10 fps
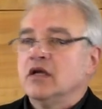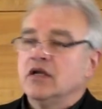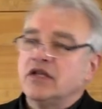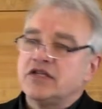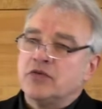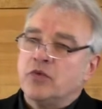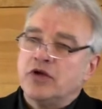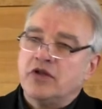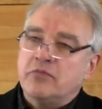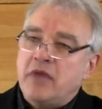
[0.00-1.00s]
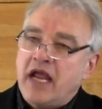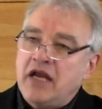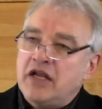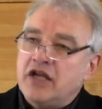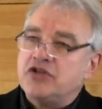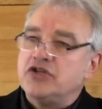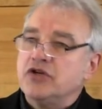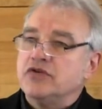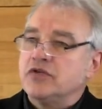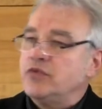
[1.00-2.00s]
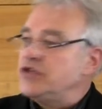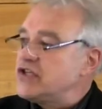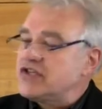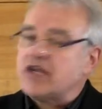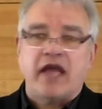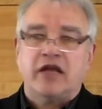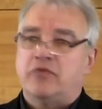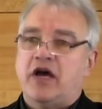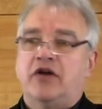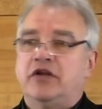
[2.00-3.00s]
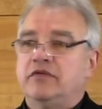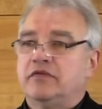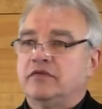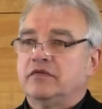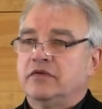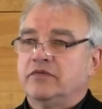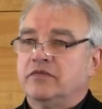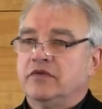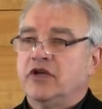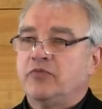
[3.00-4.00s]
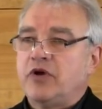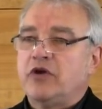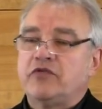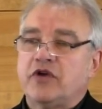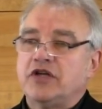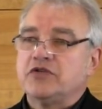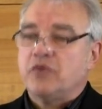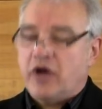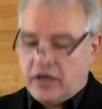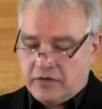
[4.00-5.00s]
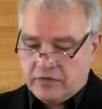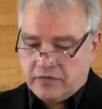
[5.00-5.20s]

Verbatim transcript: Listen, one of the main issues, and we just sang about it in a paraphrased way